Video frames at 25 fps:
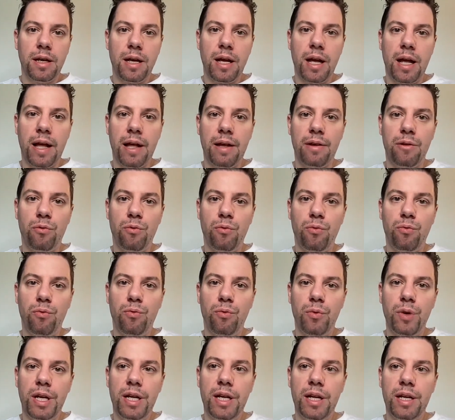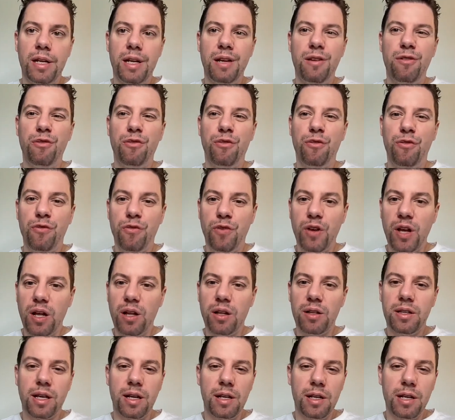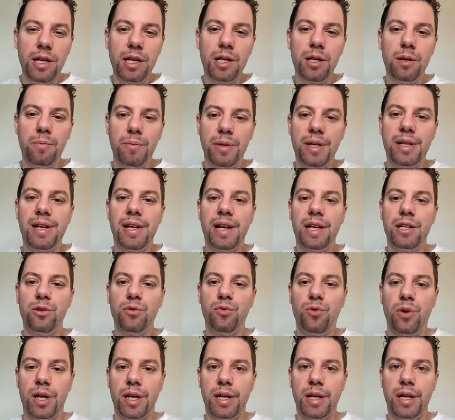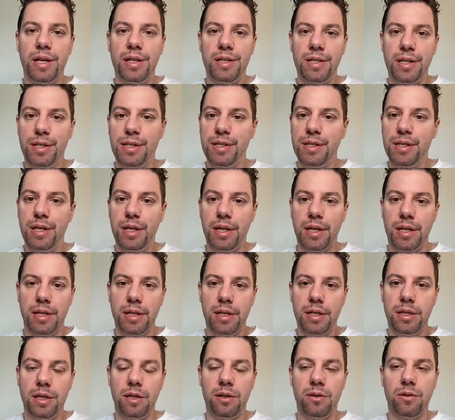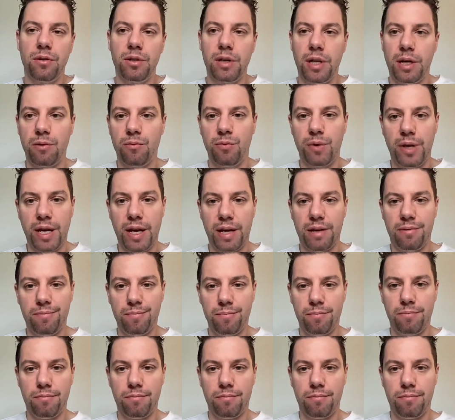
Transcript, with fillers: I really felt a little bit like twenty sixteen, you know, like we had